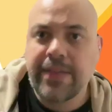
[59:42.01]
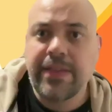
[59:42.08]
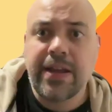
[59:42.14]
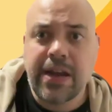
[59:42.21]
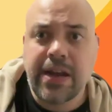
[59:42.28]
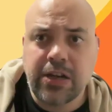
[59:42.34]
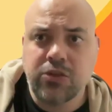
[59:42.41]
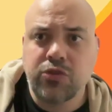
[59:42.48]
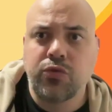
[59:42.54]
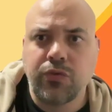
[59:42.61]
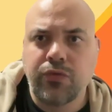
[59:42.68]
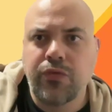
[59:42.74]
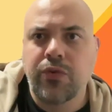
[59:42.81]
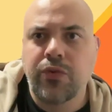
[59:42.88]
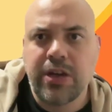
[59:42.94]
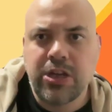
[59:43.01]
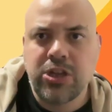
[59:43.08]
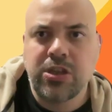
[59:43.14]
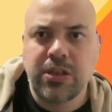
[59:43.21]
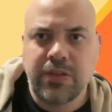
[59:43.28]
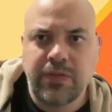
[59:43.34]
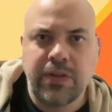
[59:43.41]
And they are true for
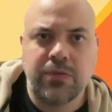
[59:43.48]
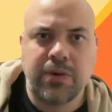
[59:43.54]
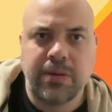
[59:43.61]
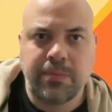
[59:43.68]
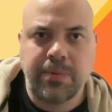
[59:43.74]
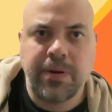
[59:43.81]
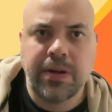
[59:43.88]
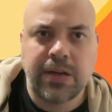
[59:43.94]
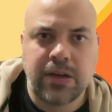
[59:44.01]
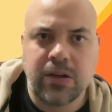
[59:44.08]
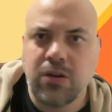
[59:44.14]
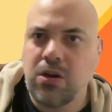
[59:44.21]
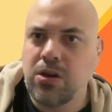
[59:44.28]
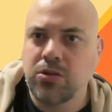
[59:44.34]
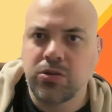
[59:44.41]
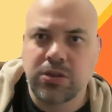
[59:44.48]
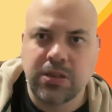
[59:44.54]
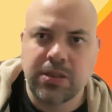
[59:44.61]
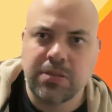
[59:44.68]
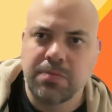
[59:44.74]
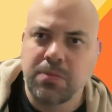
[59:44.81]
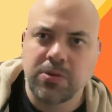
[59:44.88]
each individual empirical
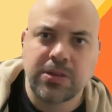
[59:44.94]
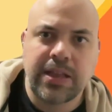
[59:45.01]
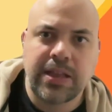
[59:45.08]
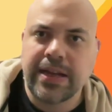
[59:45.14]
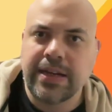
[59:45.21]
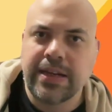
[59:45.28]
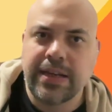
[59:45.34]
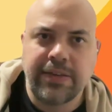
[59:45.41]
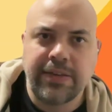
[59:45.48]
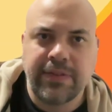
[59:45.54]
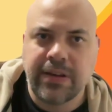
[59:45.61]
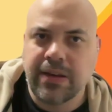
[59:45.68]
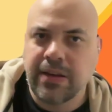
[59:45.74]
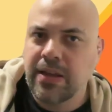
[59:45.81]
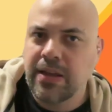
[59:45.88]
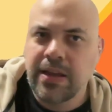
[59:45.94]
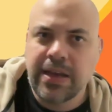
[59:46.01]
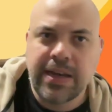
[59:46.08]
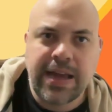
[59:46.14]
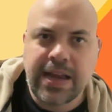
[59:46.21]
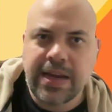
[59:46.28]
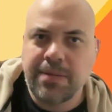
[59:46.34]
consciousness, most likely even
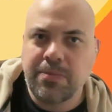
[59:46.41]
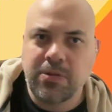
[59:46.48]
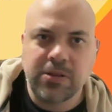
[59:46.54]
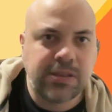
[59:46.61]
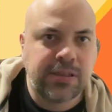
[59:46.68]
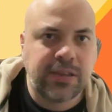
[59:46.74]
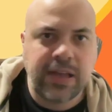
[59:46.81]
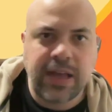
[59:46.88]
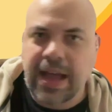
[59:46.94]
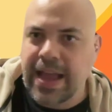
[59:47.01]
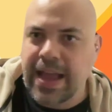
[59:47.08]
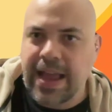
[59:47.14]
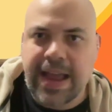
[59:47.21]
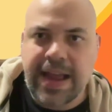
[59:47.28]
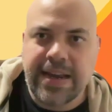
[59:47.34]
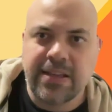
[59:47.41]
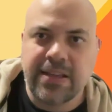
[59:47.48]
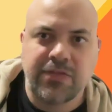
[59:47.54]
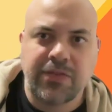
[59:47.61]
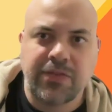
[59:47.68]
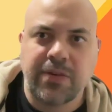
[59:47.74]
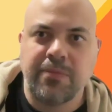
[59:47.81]
in animals,
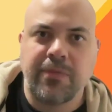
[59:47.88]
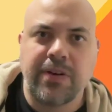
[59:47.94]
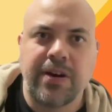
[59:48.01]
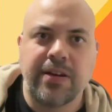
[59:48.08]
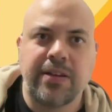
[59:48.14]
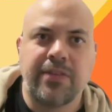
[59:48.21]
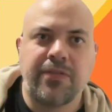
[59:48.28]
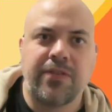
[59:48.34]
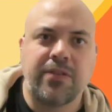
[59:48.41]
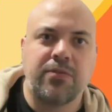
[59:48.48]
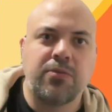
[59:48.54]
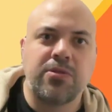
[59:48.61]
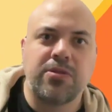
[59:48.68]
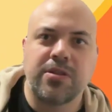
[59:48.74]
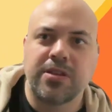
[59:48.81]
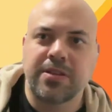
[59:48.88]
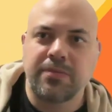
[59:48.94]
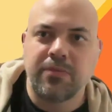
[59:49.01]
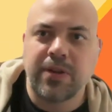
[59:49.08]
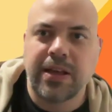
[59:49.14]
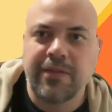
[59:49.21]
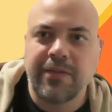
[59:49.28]
aliens from very different
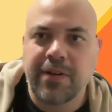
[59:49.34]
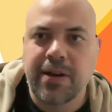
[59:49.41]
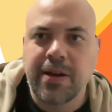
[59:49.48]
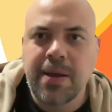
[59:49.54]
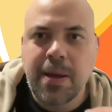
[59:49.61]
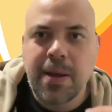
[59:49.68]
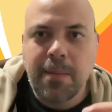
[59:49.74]
worlds, and whatever.